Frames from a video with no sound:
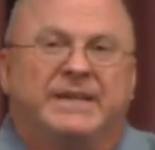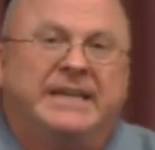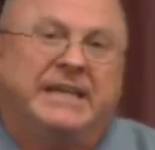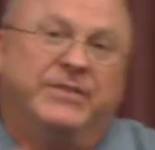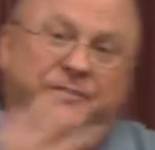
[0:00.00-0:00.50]

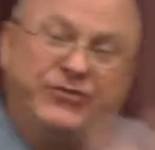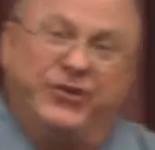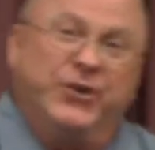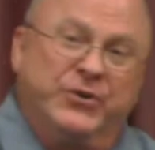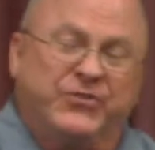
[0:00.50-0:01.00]
In the
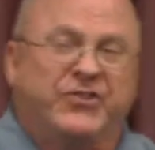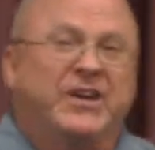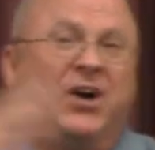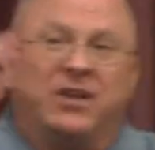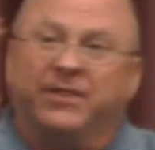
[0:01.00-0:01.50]
church,
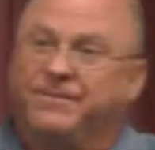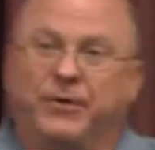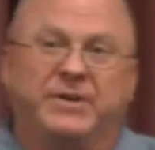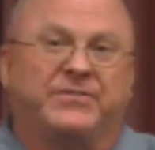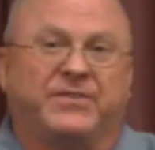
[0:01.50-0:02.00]
the
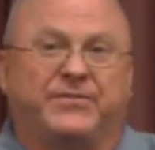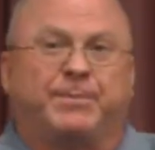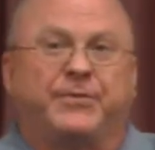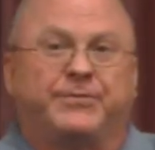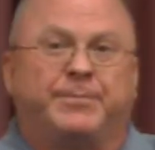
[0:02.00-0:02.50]
focus is
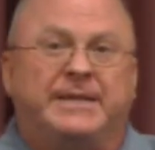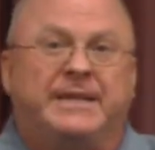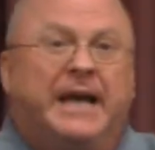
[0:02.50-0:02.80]
supposed to be,